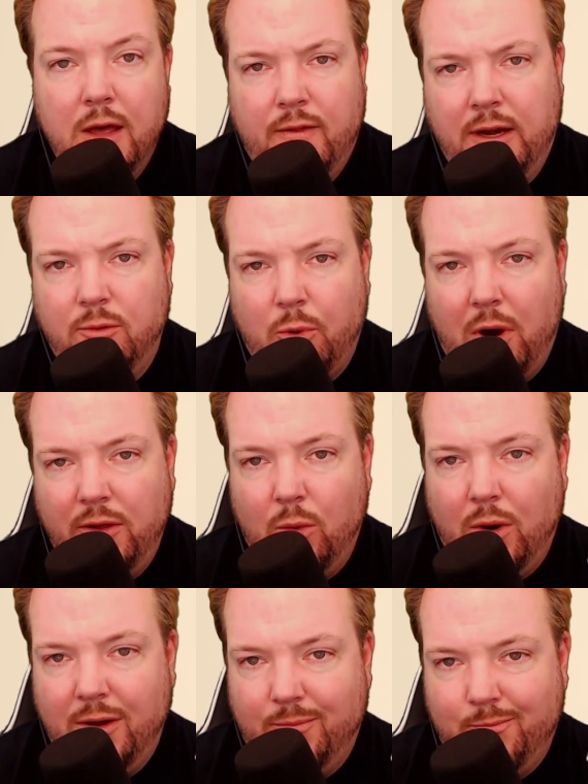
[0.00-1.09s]
then you probably
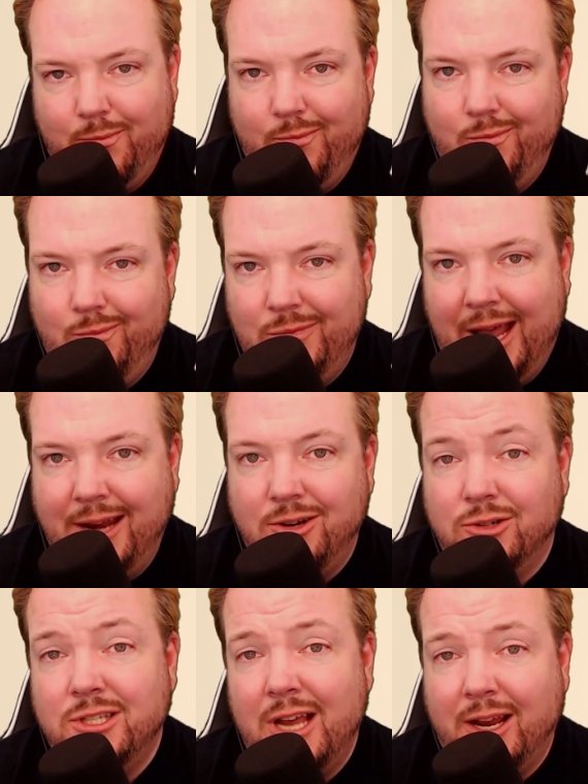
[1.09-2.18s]
want to land your
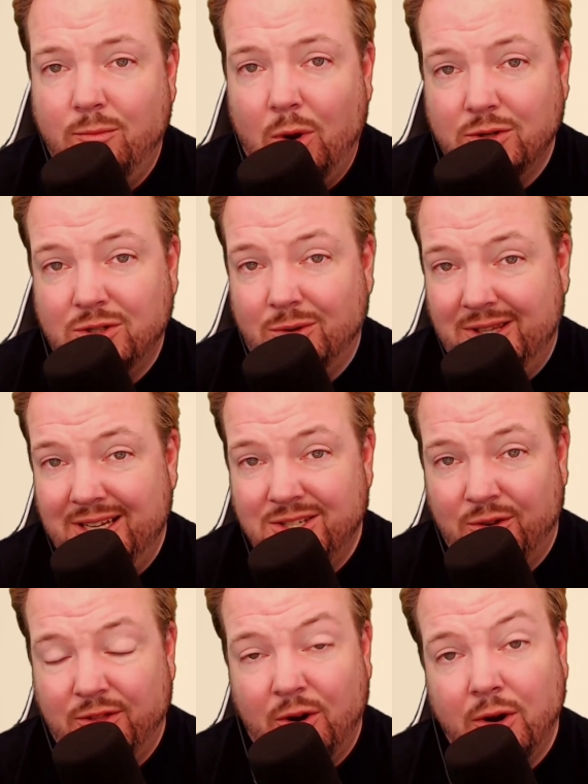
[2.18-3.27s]
second most or at least
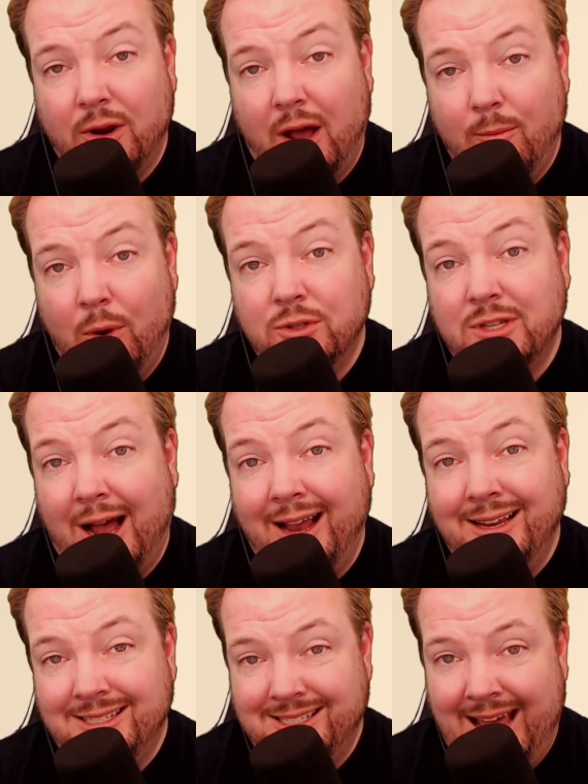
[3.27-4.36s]
your third most
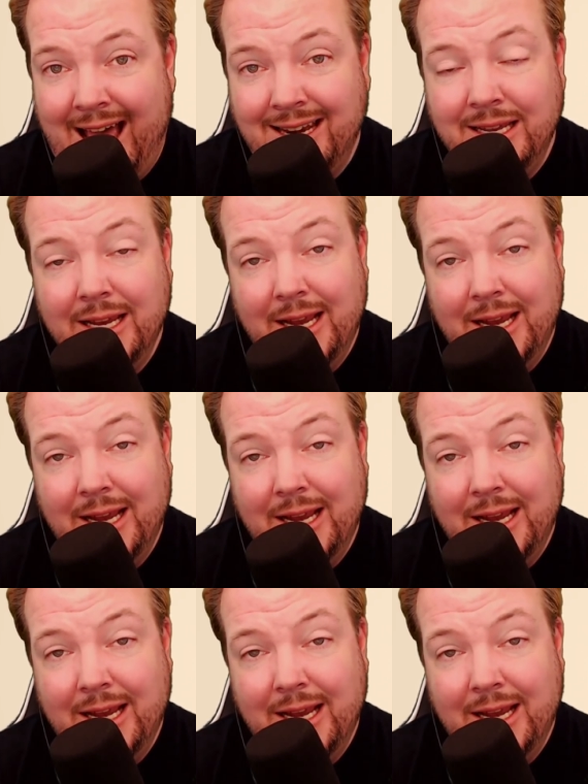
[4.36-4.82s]
highest stat